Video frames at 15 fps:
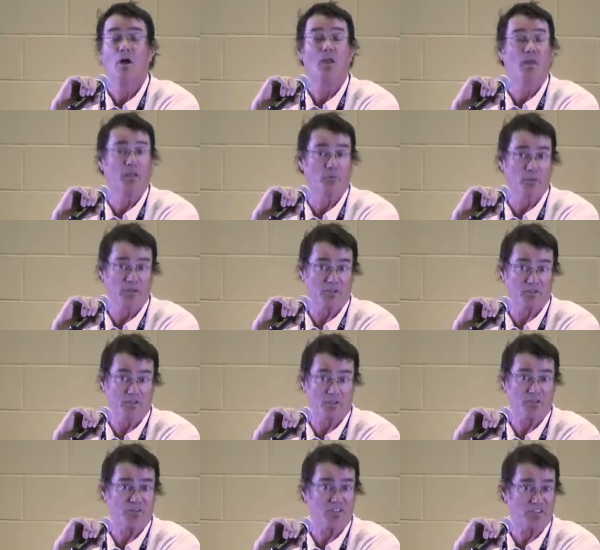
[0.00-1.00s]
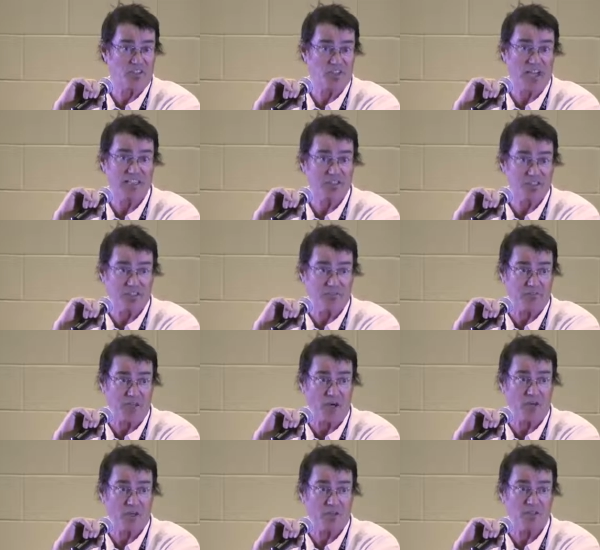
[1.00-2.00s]
The original suggestion of the
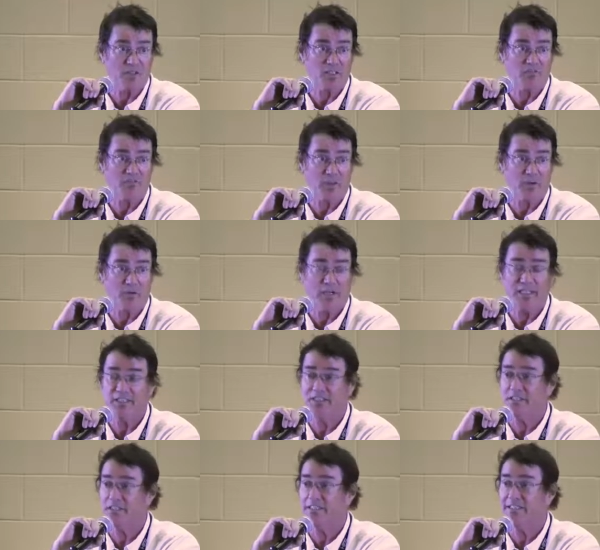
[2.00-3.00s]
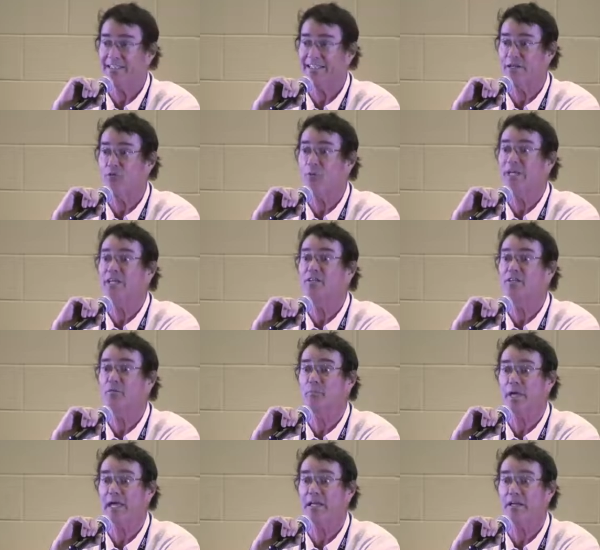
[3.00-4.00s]
Articles of Confederation is that we could
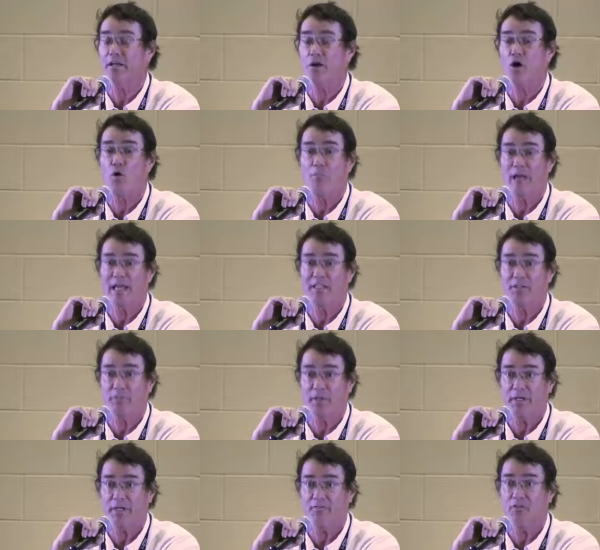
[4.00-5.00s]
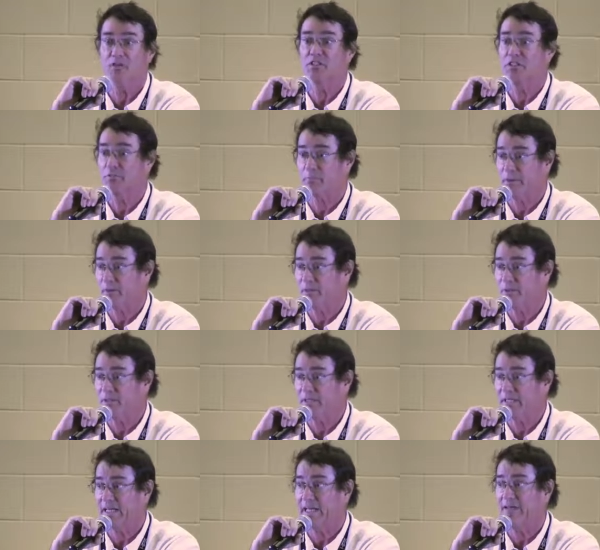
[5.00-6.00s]
depend on all men to be of good
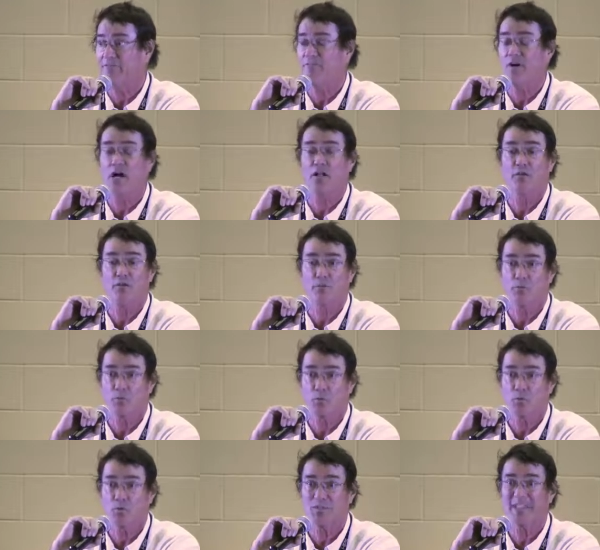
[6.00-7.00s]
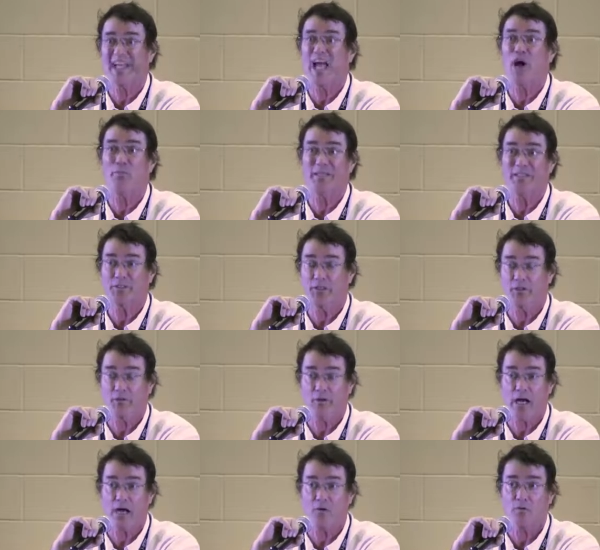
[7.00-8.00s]
spirit and follow the rules and help each
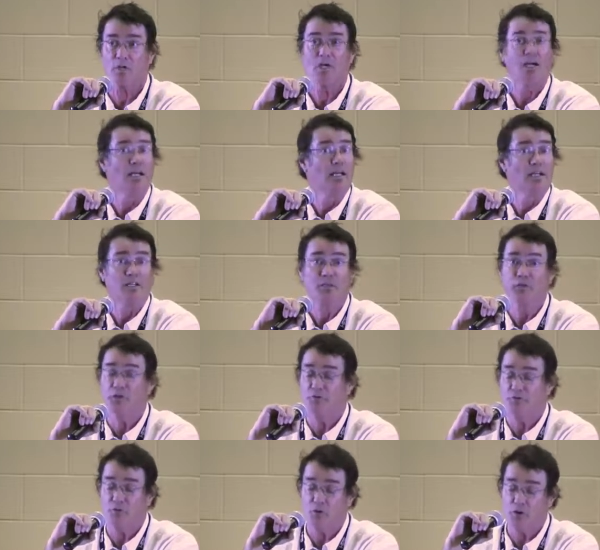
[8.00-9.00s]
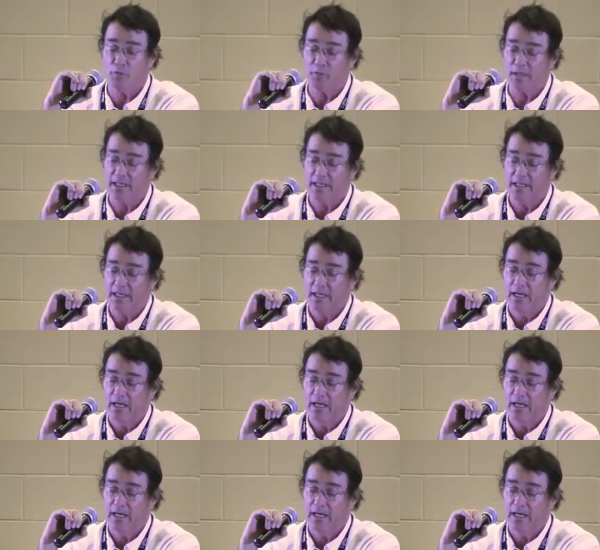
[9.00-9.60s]
other out uniformly.